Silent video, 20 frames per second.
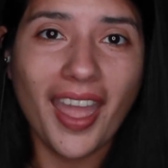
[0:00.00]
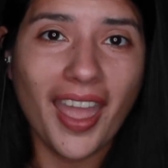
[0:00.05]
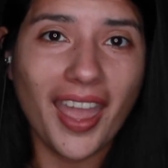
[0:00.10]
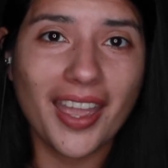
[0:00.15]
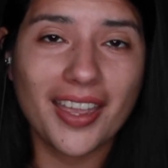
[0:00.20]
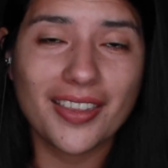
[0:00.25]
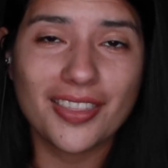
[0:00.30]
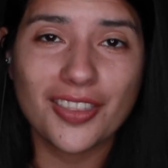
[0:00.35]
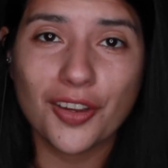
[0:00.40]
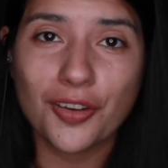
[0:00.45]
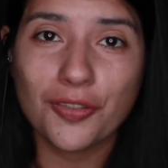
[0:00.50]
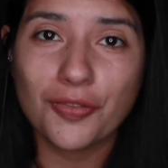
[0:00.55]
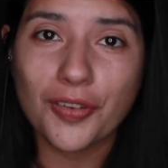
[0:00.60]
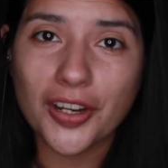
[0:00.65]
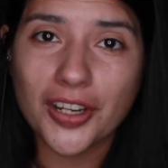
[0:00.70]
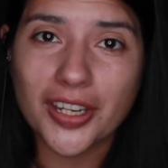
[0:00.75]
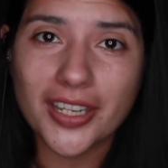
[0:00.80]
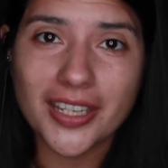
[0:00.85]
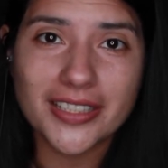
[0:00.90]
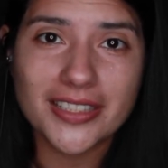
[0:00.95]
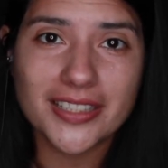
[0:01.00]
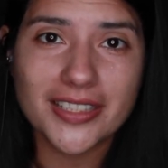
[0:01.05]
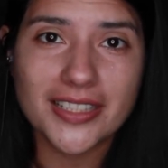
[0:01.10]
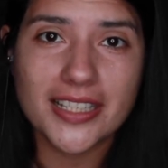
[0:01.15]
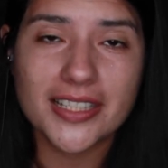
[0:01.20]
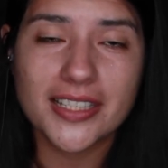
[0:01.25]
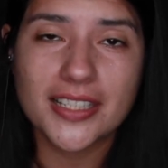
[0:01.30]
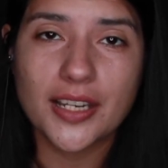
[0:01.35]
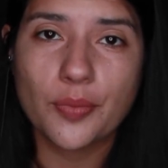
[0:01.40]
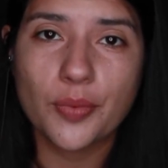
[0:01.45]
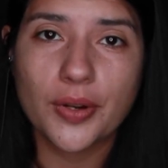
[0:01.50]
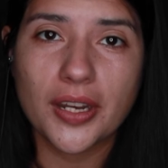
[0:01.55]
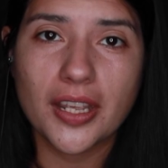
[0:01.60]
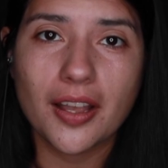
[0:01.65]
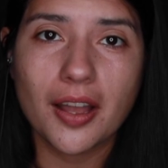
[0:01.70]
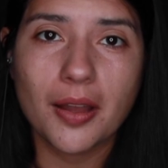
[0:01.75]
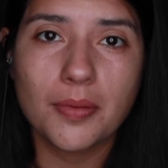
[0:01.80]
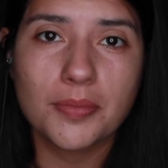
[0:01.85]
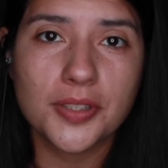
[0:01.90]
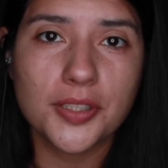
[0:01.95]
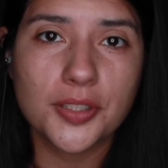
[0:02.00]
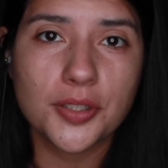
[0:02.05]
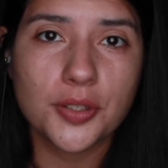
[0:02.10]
and they're very consistent when it comes